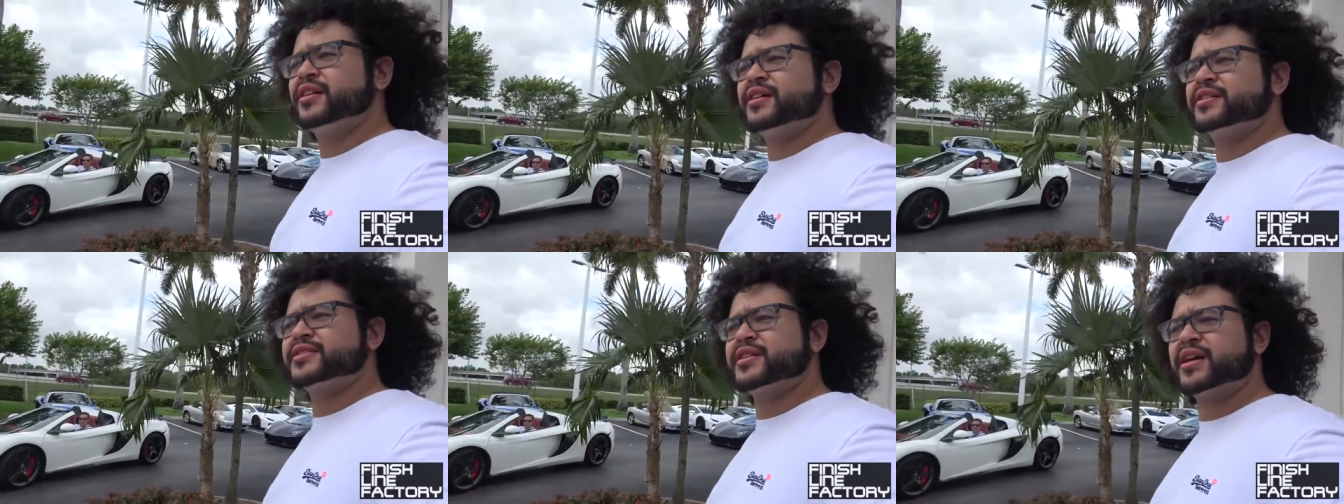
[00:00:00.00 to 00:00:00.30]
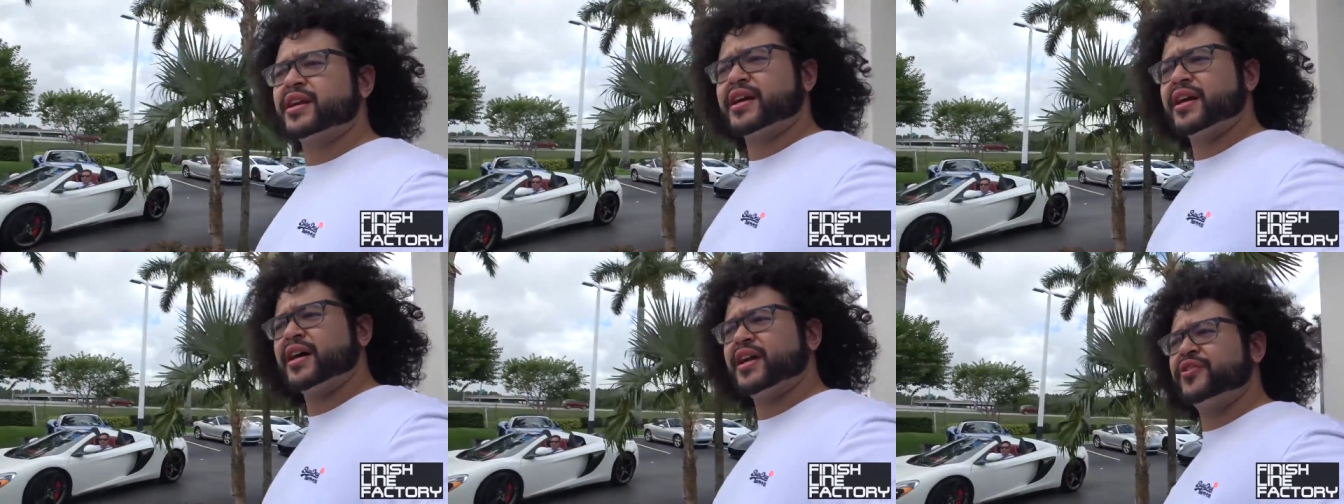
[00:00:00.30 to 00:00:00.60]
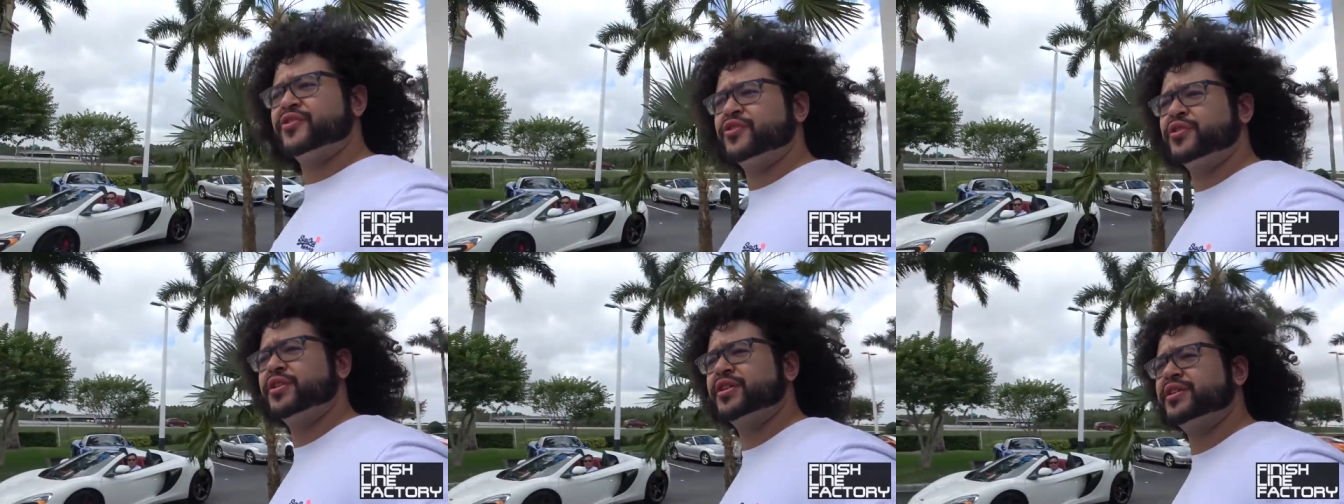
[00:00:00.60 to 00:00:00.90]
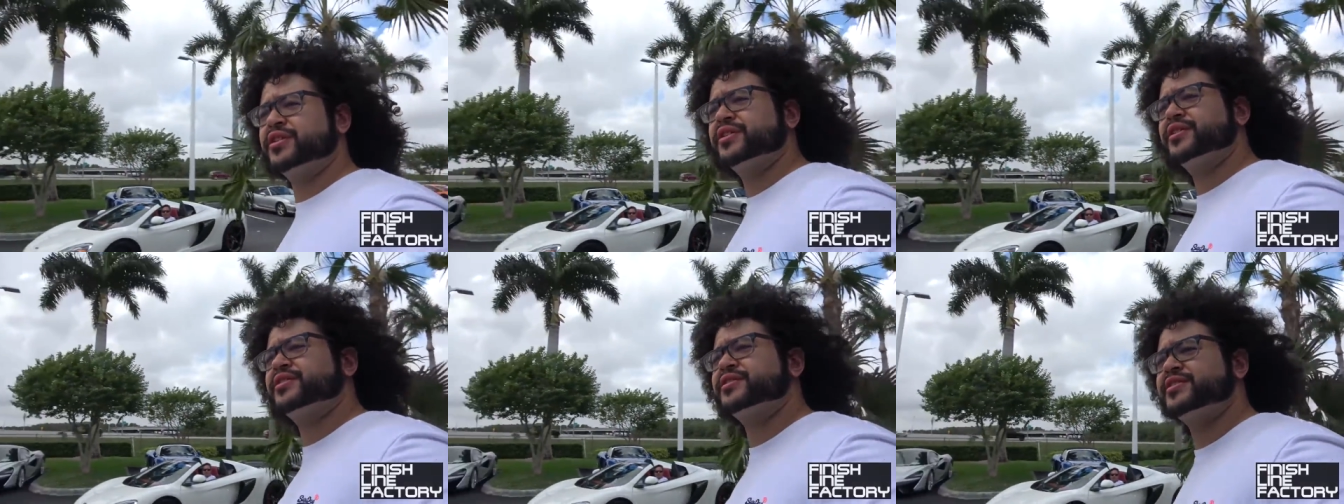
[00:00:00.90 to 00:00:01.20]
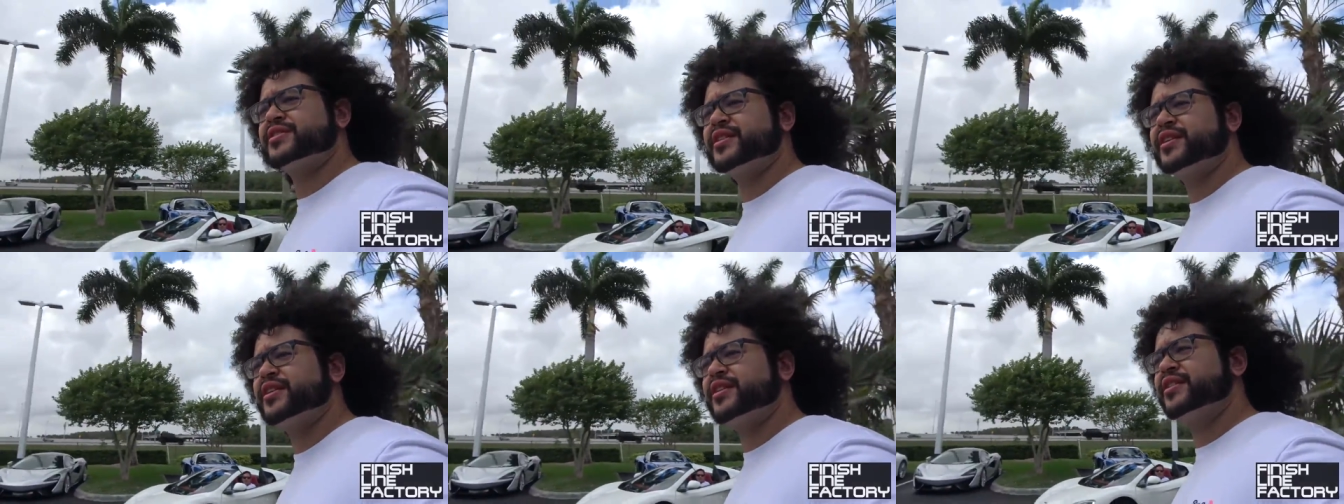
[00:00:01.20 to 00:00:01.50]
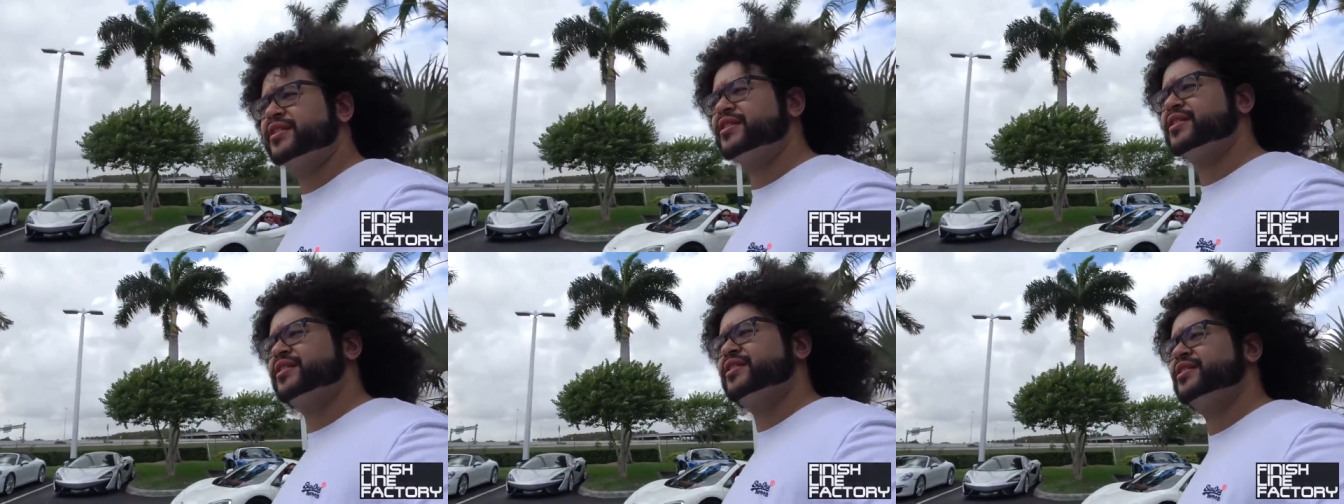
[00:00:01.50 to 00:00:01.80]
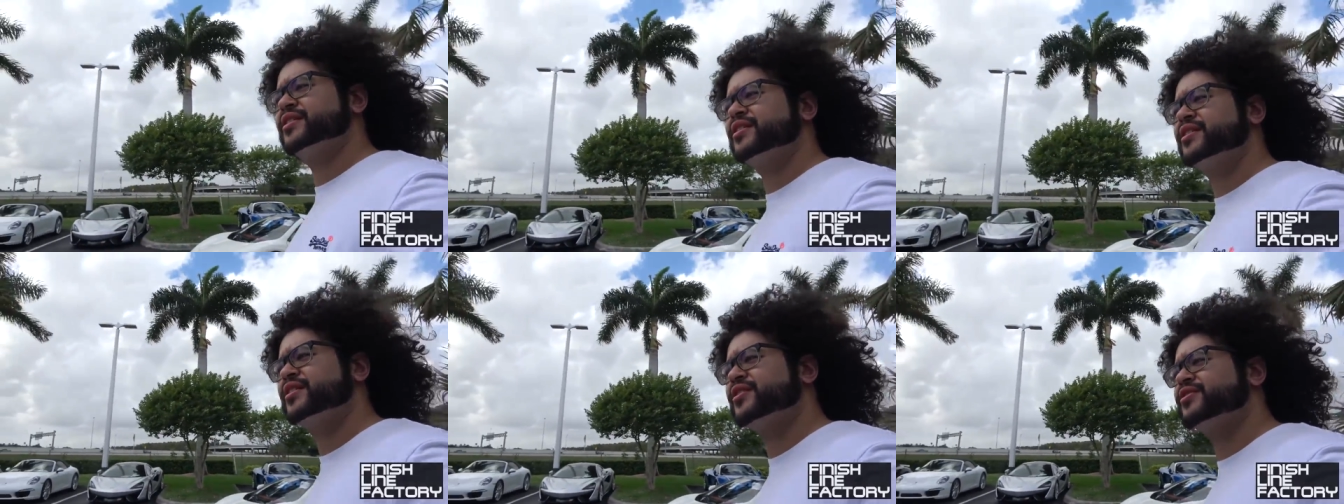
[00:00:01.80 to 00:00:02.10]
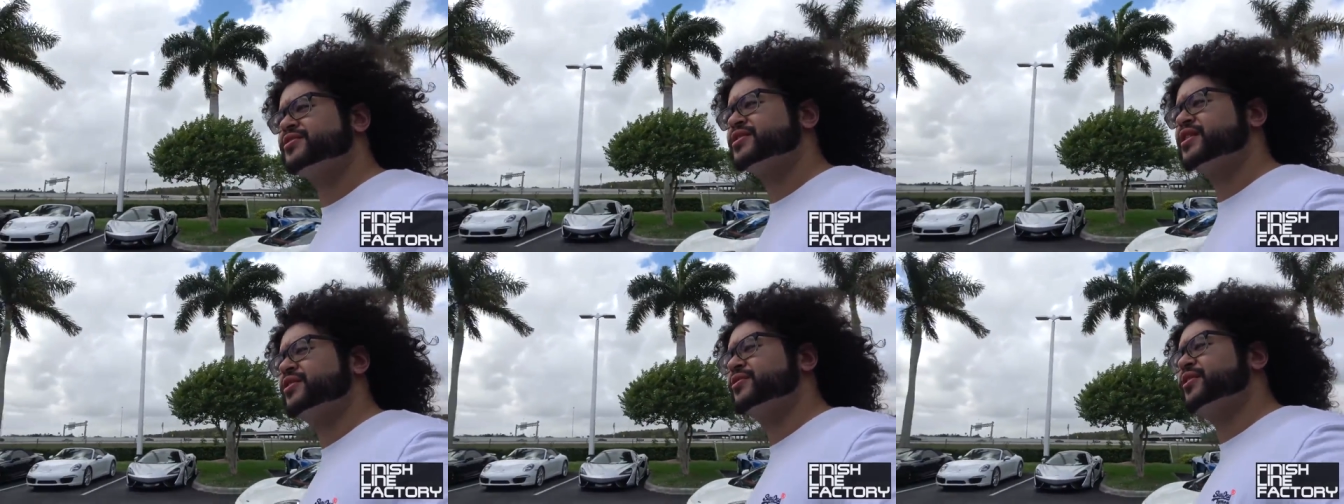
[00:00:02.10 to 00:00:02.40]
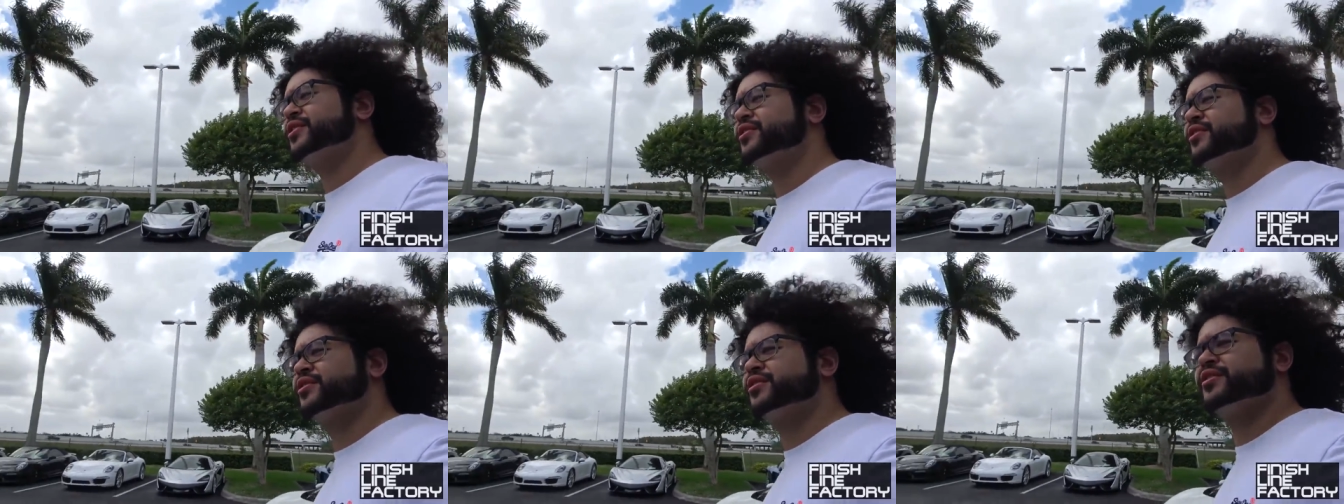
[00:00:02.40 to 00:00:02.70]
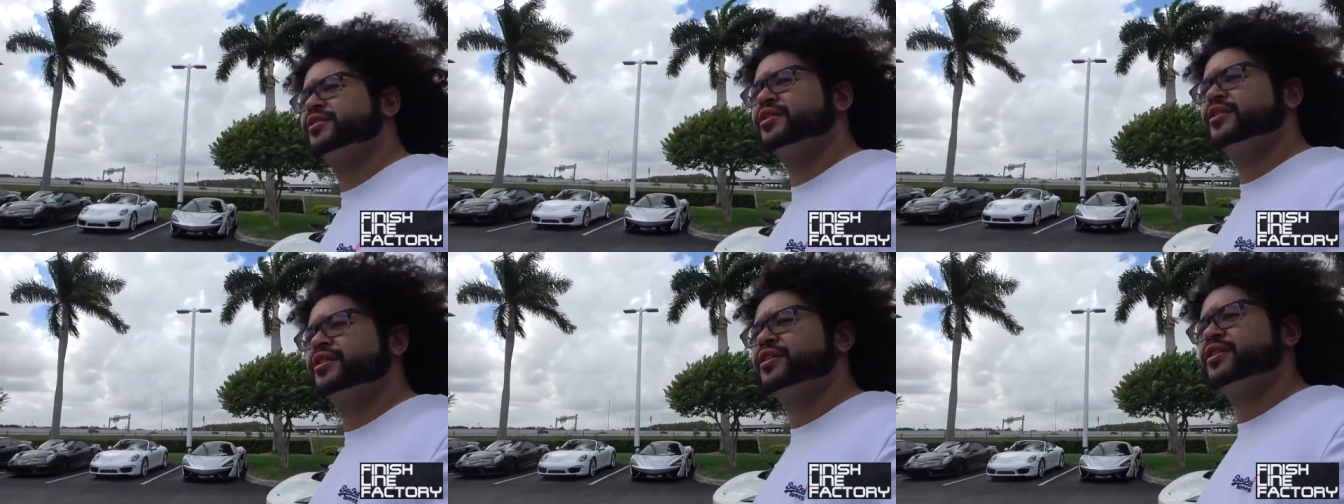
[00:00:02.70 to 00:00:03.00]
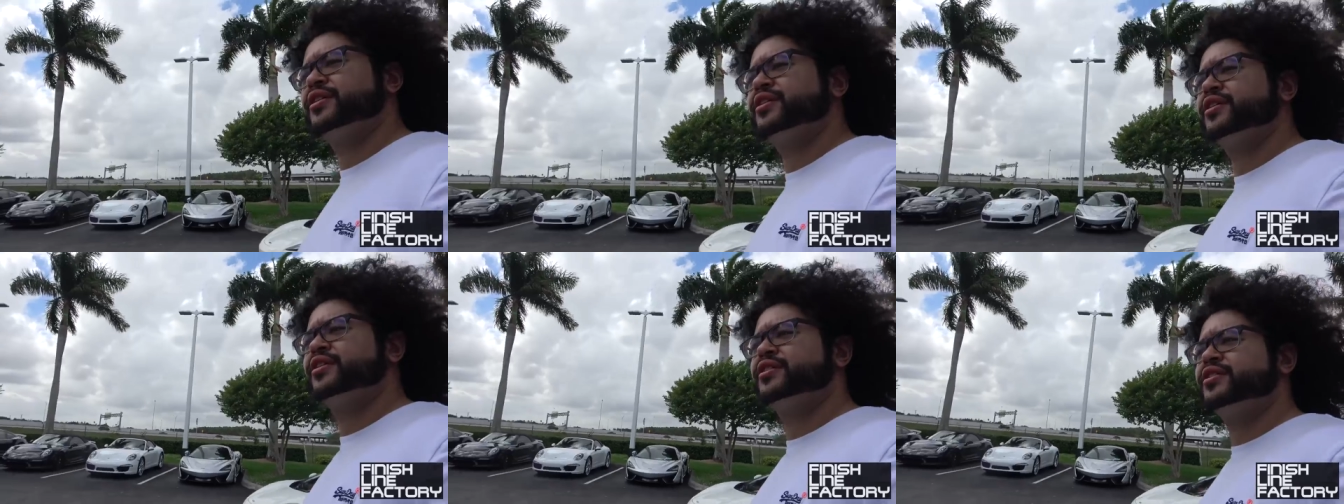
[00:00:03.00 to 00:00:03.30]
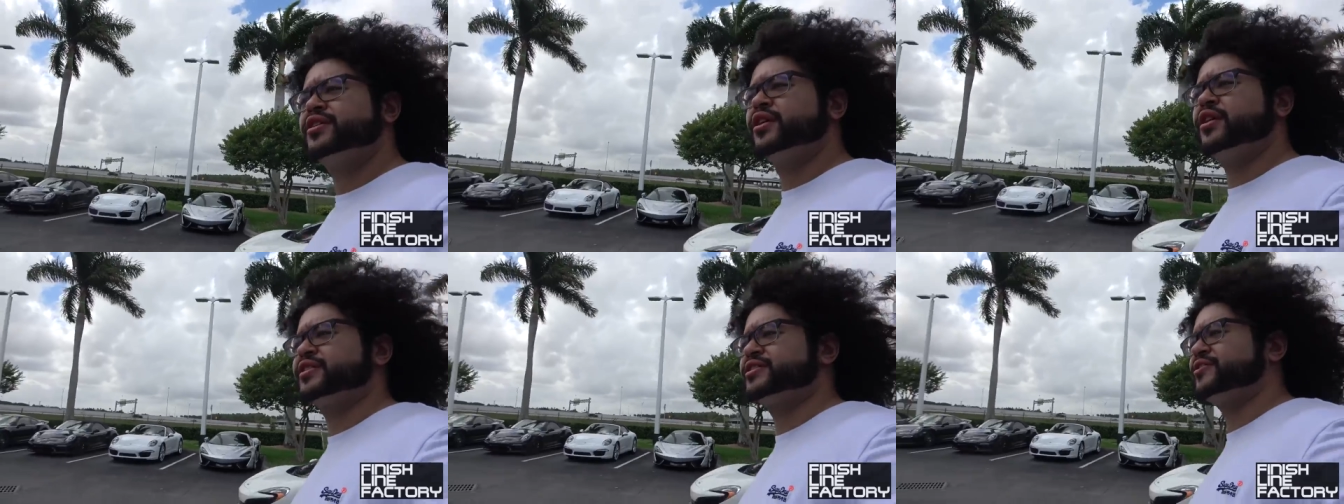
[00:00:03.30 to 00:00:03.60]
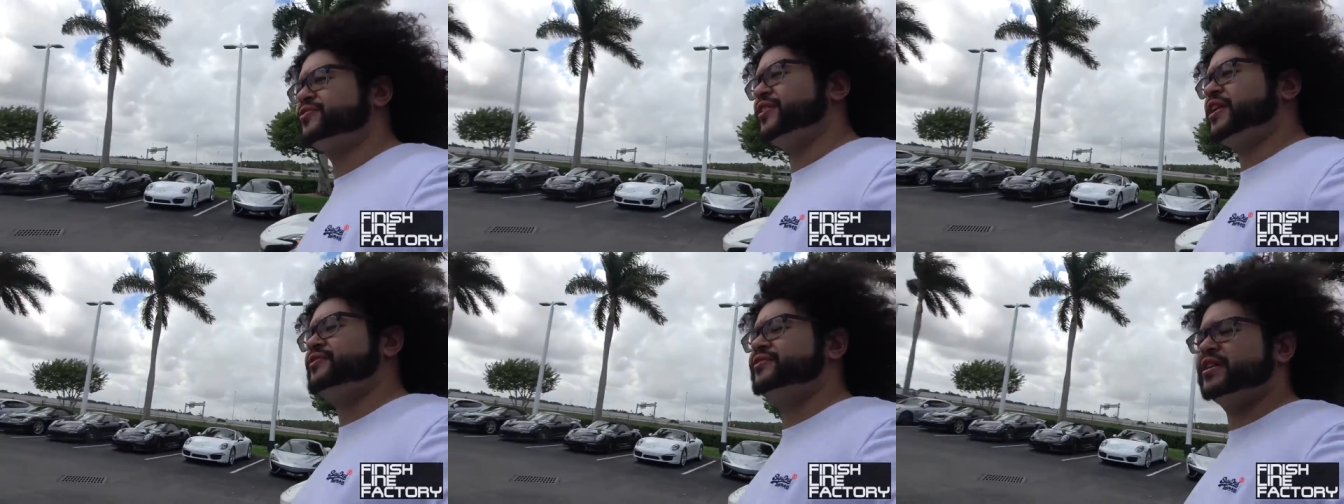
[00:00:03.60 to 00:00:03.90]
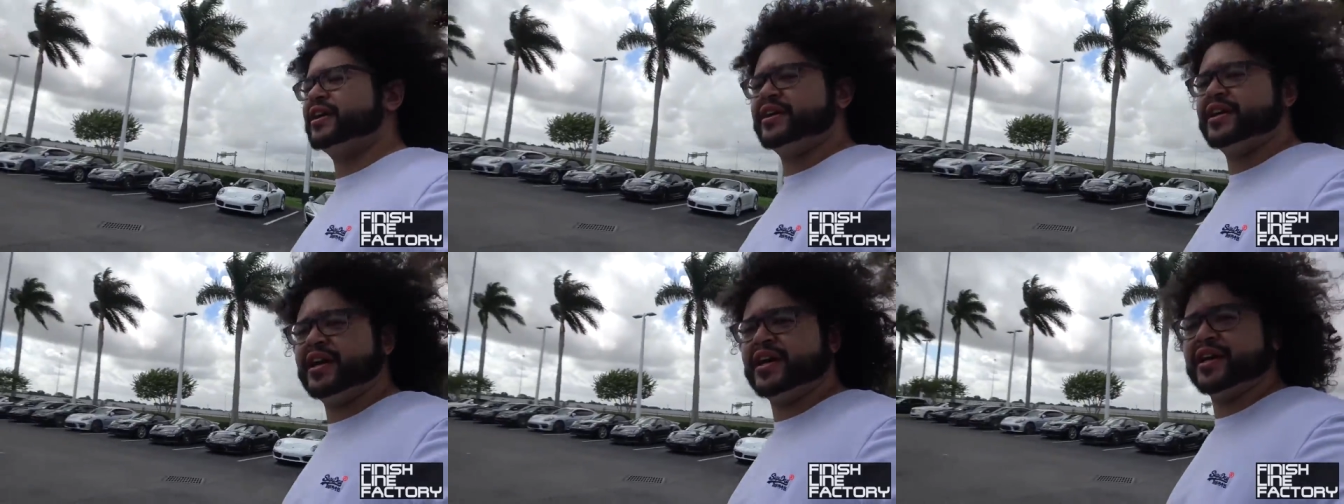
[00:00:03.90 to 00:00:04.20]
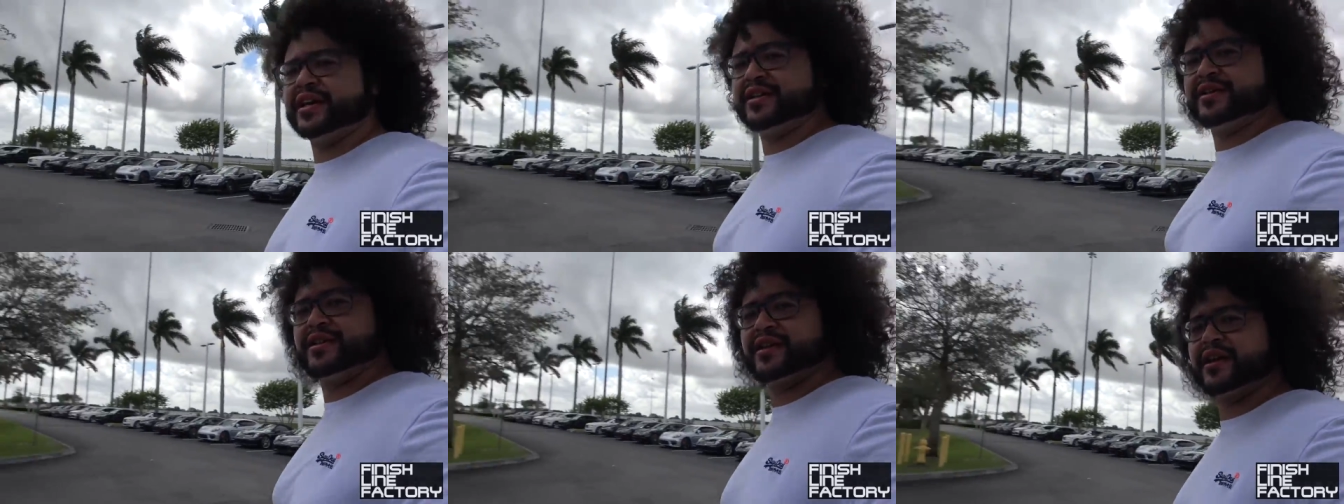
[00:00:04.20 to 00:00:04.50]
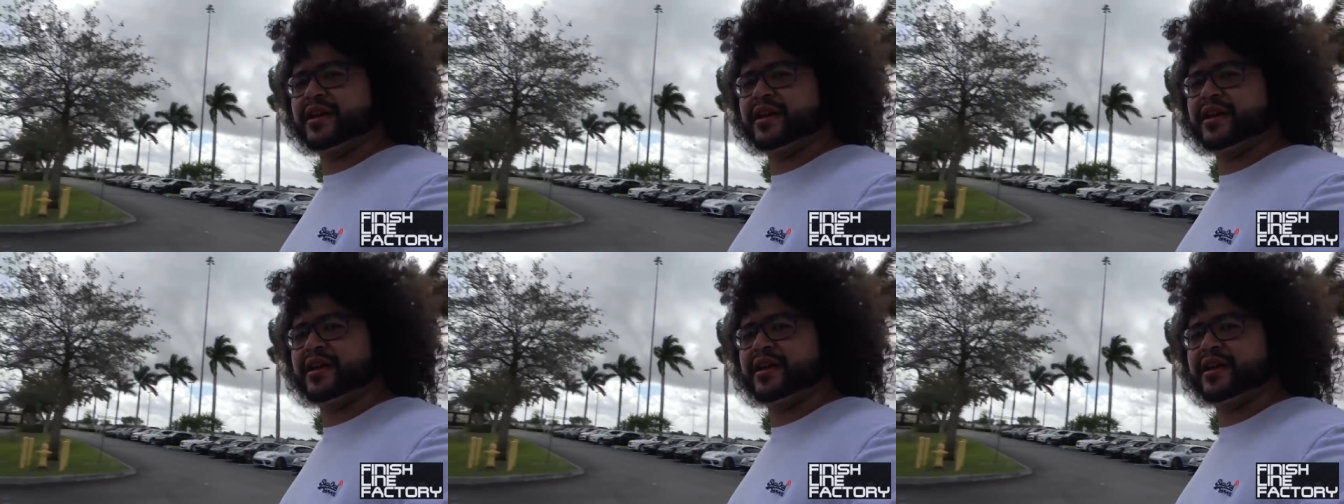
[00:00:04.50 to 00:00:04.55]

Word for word: Is that a California T? Or is that a regular? No, it's a 599.